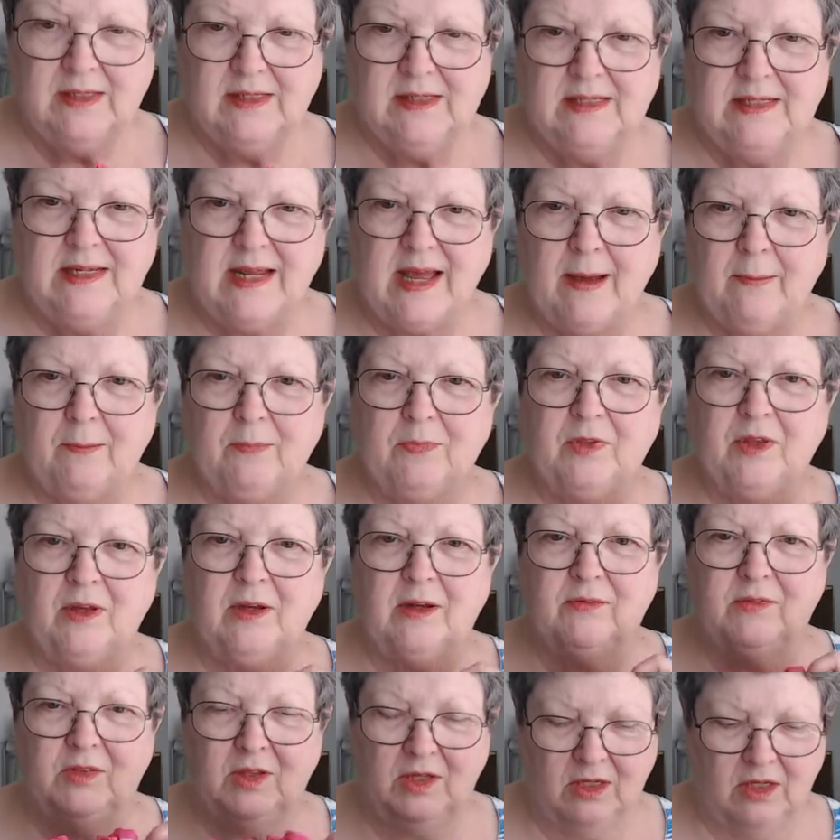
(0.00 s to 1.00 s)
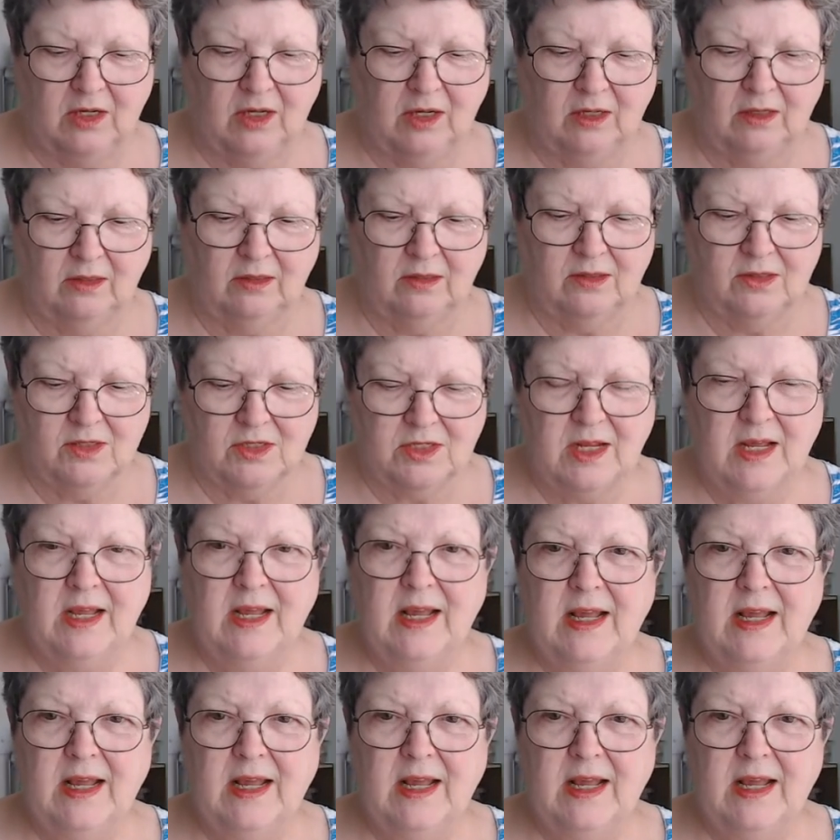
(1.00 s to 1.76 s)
depth of the colors.